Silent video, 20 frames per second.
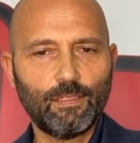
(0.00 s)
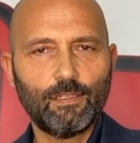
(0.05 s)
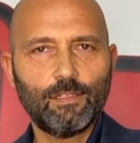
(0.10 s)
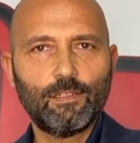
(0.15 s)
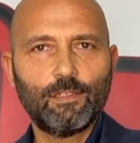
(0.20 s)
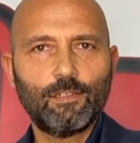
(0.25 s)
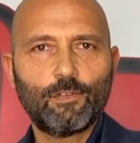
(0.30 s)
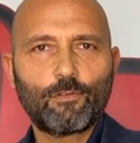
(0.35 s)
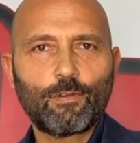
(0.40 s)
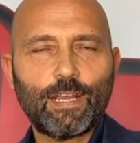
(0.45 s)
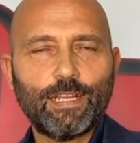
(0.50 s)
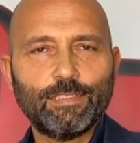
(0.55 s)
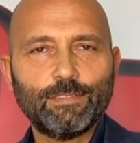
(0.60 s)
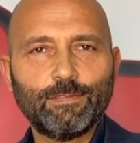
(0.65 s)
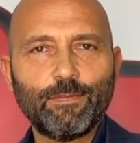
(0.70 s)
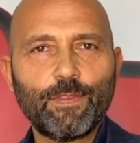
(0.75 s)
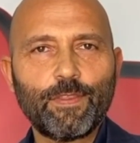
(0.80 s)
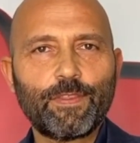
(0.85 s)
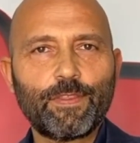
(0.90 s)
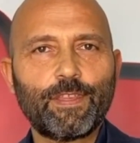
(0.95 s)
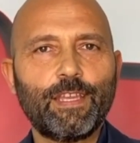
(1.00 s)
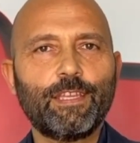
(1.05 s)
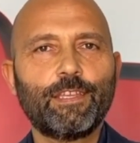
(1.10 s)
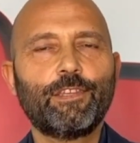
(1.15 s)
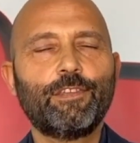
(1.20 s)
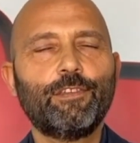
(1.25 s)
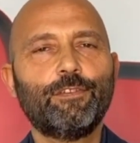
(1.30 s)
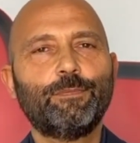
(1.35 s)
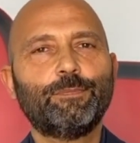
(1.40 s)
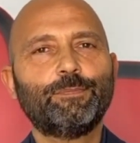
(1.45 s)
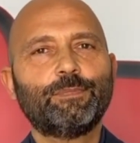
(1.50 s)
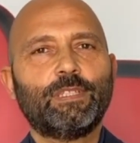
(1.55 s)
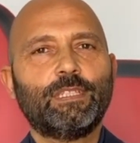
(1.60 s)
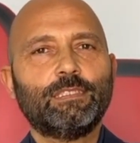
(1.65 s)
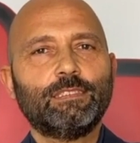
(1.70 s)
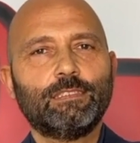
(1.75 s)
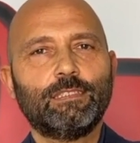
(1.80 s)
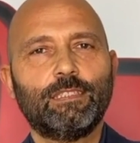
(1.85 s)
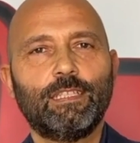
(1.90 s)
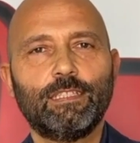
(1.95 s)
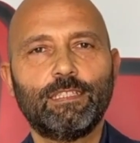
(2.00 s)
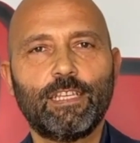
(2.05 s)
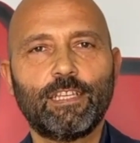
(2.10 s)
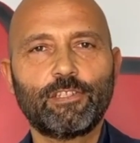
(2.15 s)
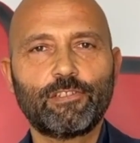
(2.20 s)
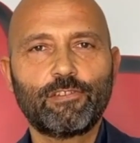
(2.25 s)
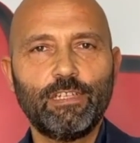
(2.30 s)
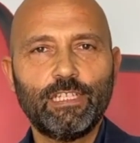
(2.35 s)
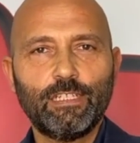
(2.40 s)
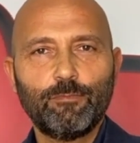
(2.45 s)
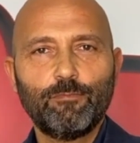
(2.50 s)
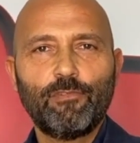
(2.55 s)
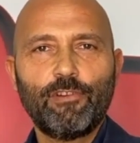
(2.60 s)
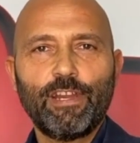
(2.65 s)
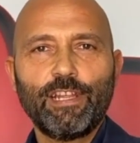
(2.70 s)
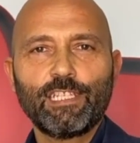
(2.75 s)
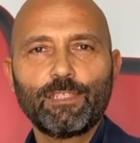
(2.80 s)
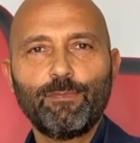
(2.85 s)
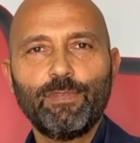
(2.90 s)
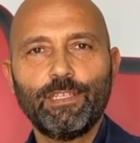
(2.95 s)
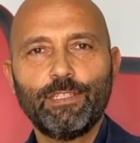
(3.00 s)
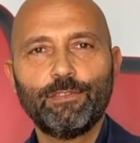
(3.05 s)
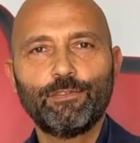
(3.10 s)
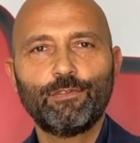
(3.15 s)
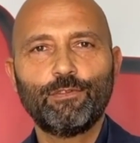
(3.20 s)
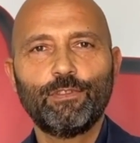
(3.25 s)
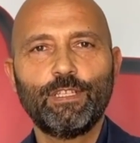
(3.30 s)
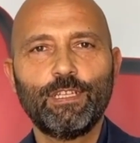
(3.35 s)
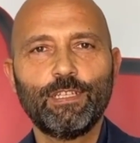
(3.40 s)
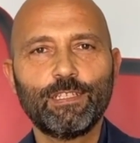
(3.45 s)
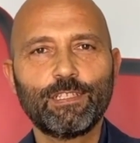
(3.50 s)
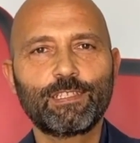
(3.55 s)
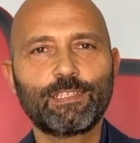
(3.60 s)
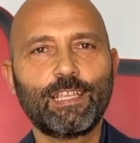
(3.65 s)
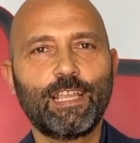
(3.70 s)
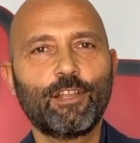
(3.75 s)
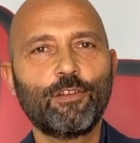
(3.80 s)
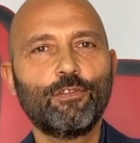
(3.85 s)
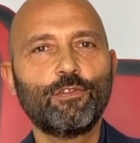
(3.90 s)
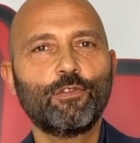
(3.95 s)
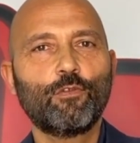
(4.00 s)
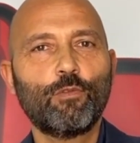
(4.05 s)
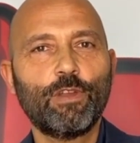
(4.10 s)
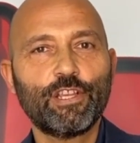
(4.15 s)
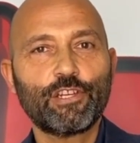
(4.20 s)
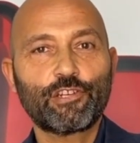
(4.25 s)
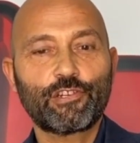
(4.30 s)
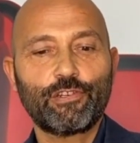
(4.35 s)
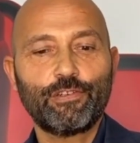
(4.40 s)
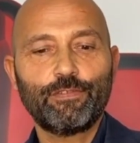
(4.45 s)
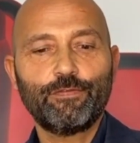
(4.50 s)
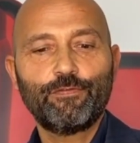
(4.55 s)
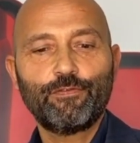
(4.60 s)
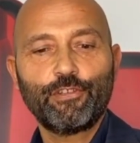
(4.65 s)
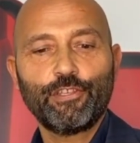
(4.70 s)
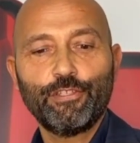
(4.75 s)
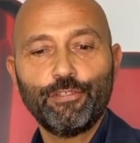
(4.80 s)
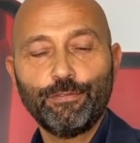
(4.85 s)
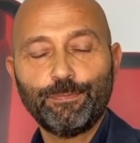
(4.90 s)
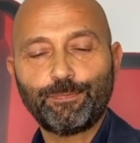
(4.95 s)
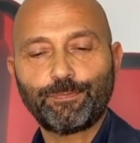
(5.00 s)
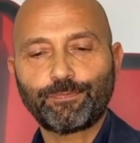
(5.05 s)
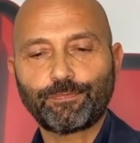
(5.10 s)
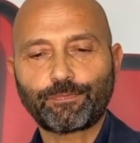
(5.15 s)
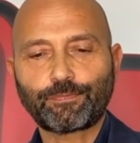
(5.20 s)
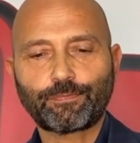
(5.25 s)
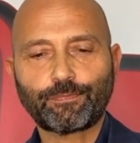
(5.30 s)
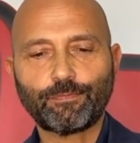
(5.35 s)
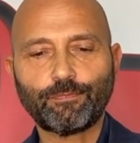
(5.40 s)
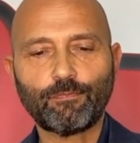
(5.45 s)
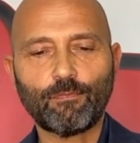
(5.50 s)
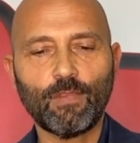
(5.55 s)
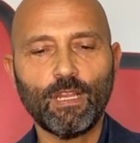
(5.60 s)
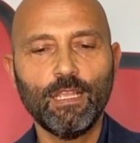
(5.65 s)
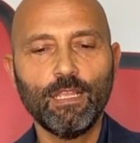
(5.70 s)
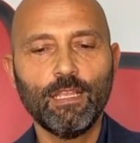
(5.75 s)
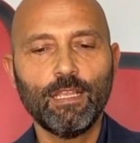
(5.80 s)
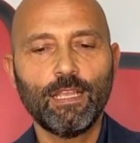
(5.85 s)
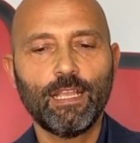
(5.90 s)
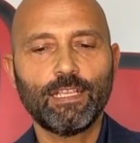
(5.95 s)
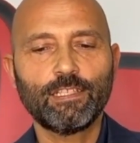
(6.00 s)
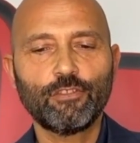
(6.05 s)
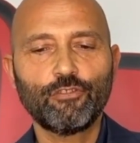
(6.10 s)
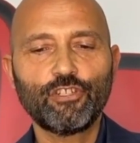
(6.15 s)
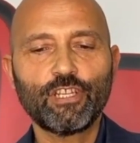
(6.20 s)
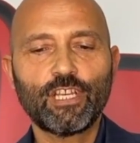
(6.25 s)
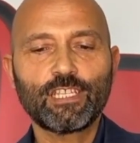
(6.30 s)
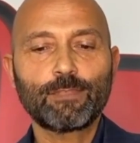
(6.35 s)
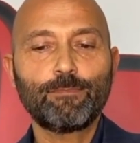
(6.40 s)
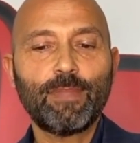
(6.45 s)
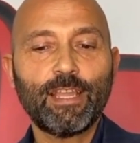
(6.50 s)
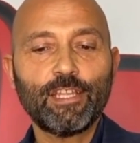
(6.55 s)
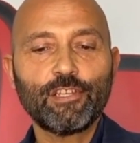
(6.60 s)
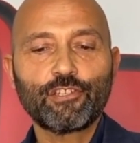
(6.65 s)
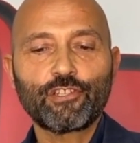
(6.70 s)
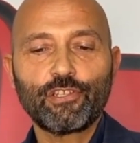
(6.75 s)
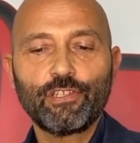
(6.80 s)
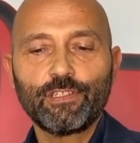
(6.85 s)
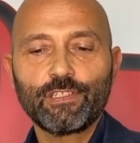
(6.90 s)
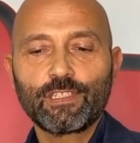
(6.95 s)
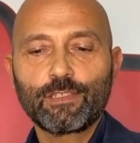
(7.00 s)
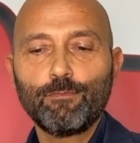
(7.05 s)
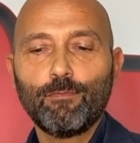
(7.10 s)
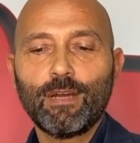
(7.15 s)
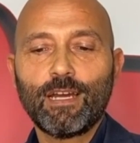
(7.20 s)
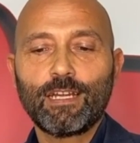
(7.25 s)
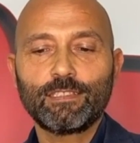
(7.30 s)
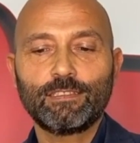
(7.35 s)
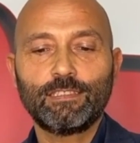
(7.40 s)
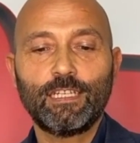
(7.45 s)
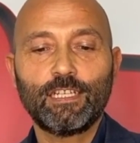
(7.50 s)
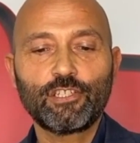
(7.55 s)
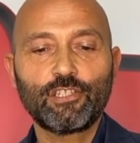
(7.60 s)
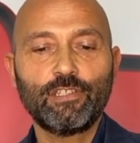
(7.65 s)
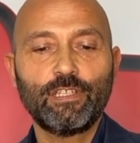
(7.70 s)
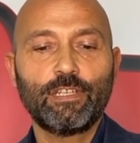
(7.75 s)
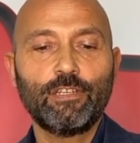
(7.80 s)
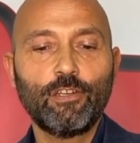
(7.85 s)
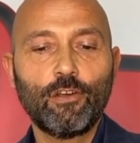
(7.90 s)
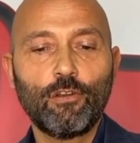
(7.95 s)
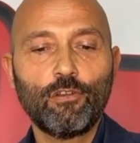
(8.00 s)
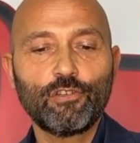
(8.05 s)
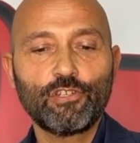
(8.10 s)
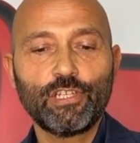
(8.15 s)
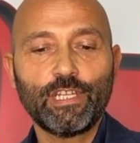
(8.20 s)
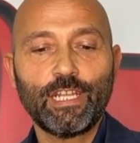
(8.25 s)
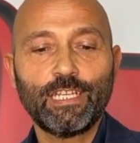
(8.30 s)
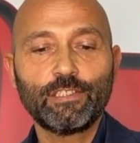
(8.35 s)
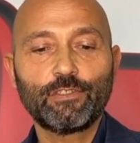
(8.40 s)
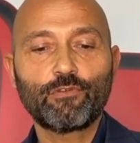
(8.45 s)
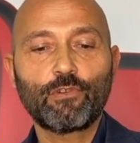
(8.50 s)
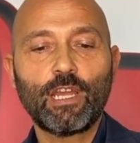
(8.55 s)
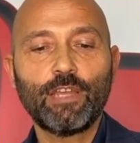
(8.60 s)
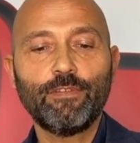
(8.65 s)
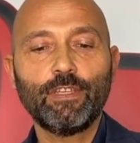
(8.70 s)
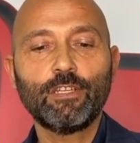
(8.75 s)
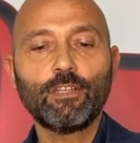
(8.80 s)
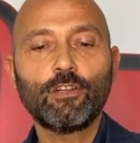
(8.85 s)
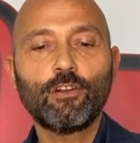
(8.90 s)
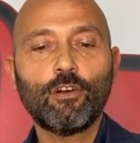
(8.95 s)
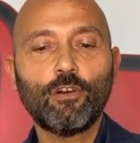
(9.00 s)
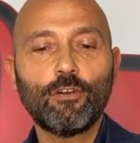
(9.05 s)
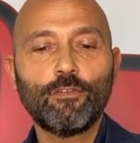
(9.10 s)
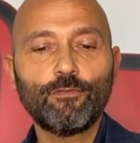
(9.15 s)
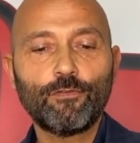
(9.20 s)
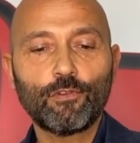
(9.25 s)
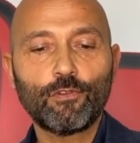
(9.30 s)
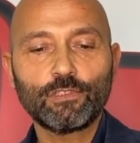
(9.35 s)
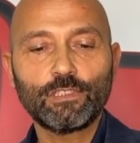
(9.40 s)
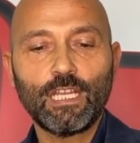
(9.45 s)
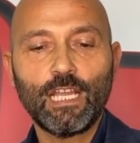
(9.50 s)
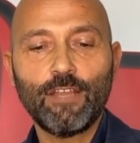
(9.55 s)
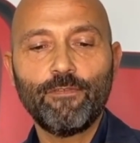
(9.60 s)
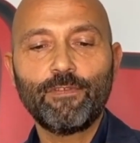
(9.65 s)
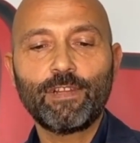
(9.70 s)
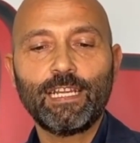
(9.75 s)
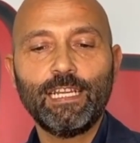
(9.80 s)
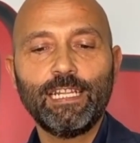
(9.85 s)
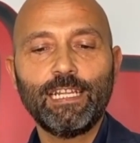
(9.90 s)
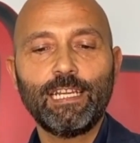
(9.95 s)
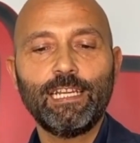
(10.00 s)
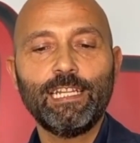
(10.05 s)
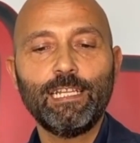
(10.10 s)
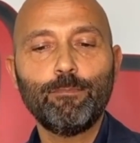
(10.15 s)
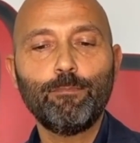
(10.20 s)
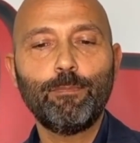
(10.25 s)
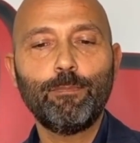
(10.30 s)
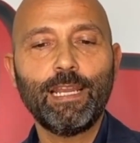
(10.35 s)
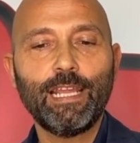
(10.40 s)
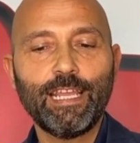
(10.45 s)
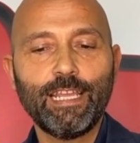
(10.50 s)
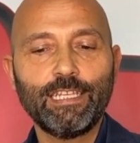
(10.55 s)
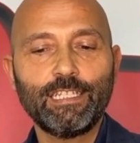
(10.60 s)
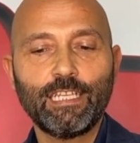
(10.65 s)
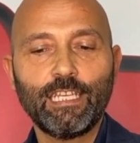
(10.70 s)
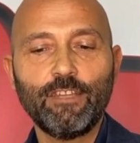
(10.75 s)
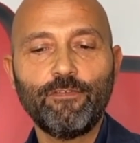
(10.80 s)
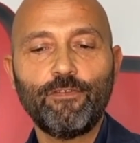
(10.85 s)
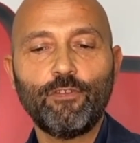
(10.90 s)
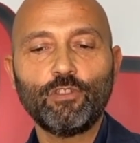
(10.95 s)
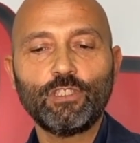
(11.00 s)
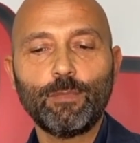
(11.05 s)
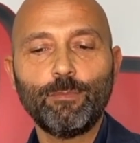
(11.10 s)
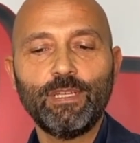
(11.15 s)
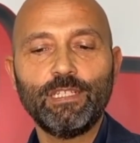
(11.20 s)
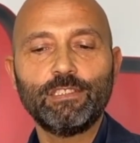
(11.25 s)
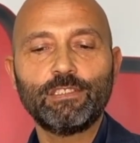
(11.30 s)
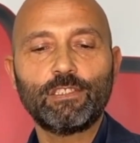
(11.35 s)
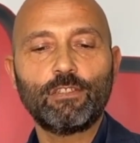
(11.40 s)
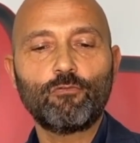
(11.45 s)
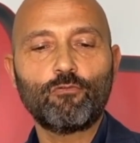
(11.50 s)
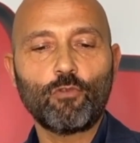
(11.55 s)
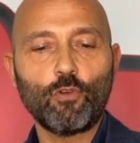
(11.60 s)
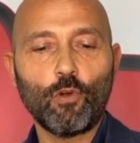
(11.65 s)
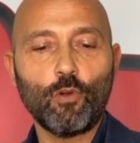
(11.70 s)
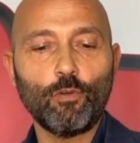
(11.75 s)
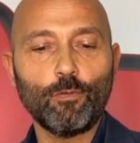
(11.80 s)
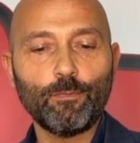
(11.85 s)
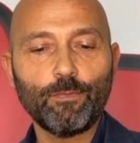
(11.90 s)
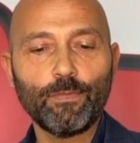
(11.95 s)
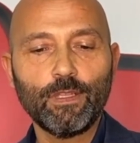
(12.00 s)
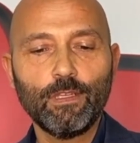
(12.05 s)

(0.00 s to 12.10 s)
All right, thank you. And that actually brings me to the second question for you. As you just mentioned, smart touch technology and driving comfort have clearly played a fundamental role.